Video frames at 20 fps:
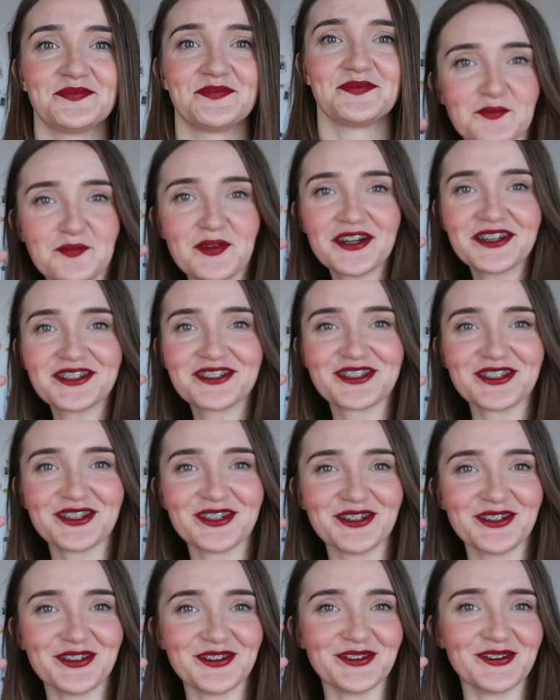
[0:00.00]
Number
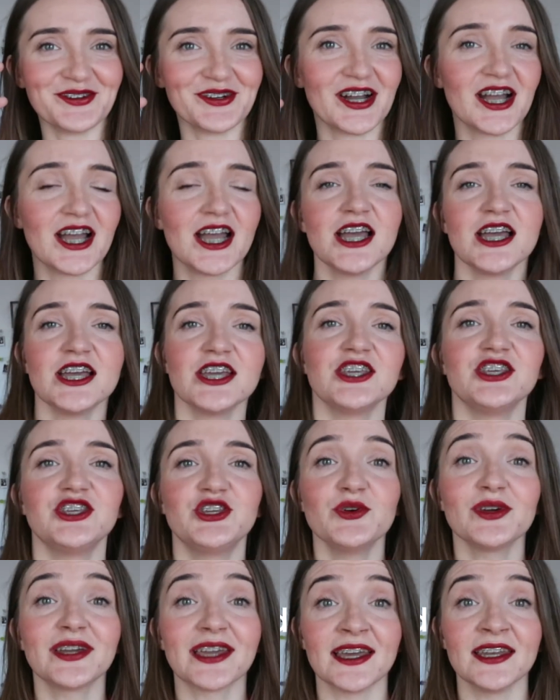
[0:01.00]
2,
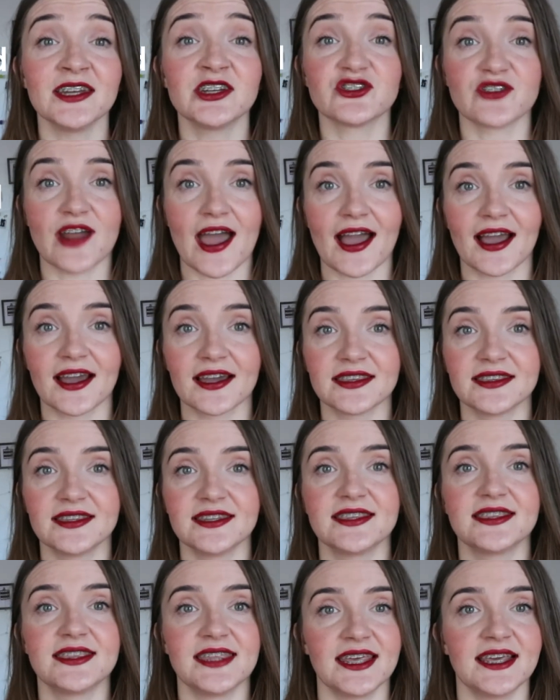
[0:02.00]
you can track the
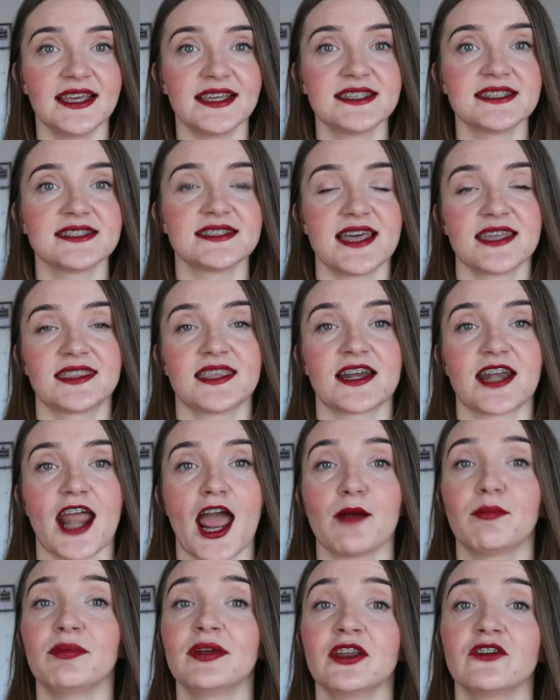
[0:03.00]
things that are
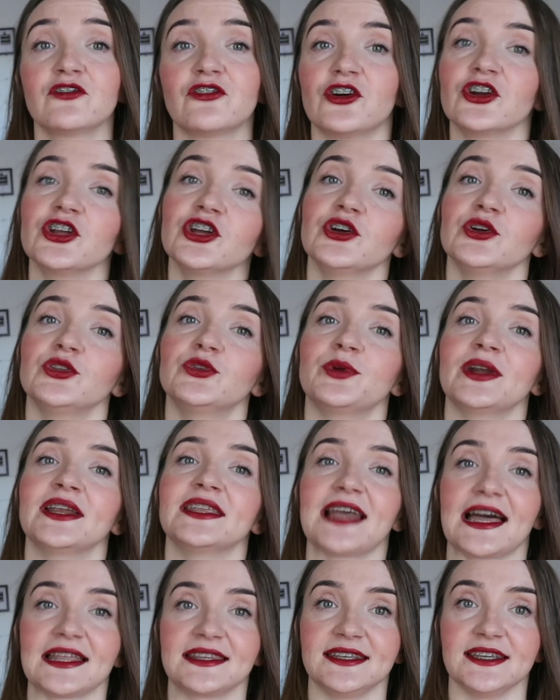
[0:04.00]
happening for you during
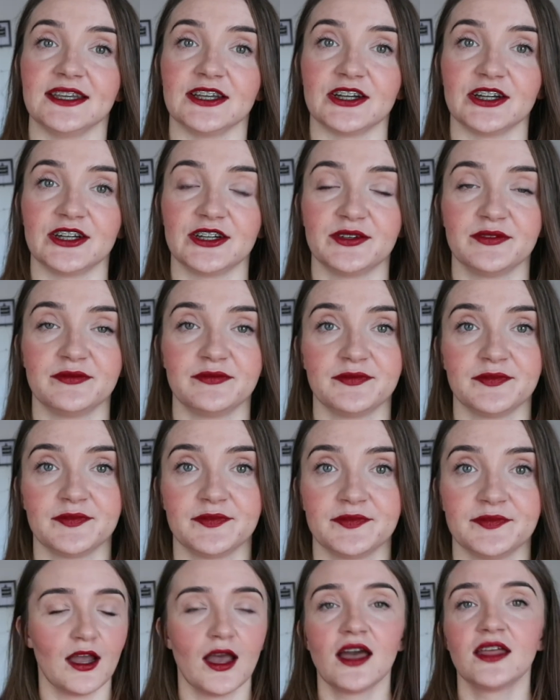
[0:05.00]
that year.
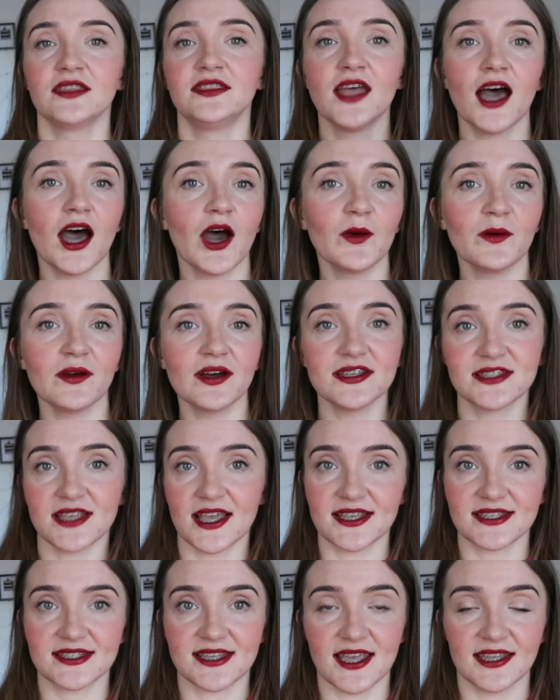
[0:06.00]
Now, as
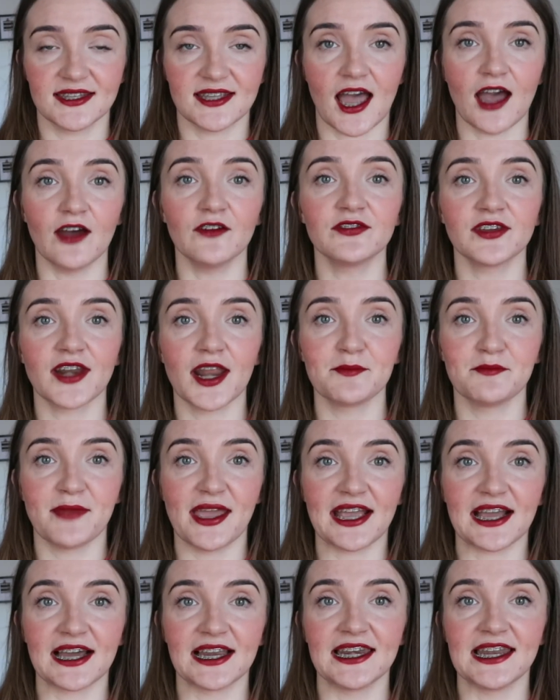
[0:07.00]
I said, after I
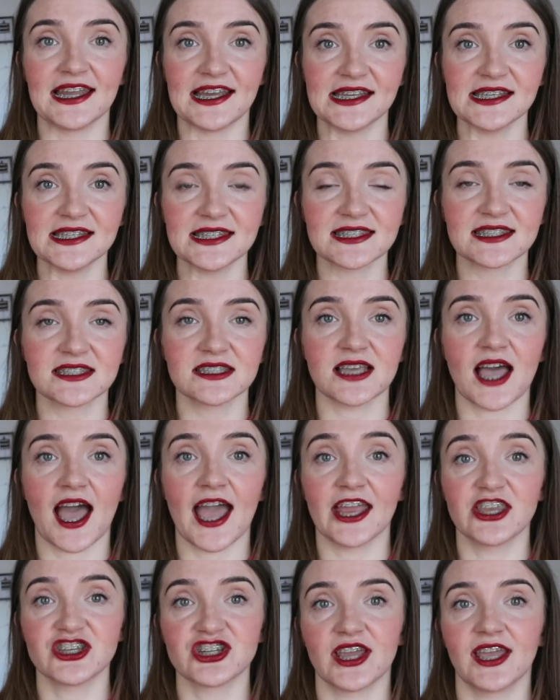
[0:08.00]
make a list,
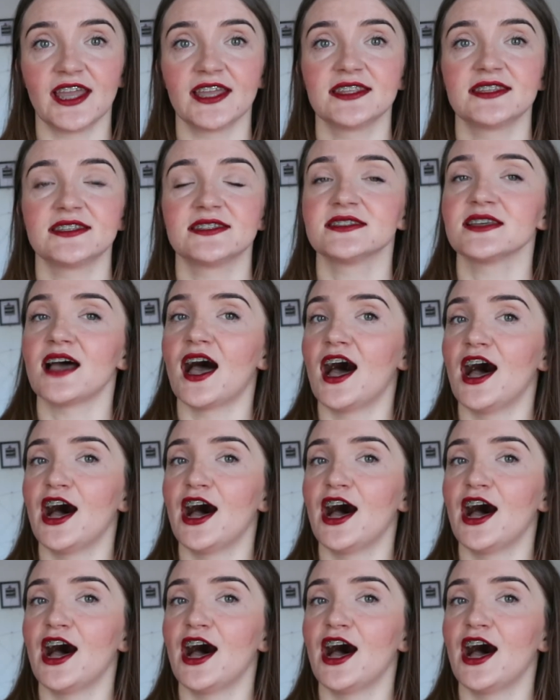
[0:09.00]
I check it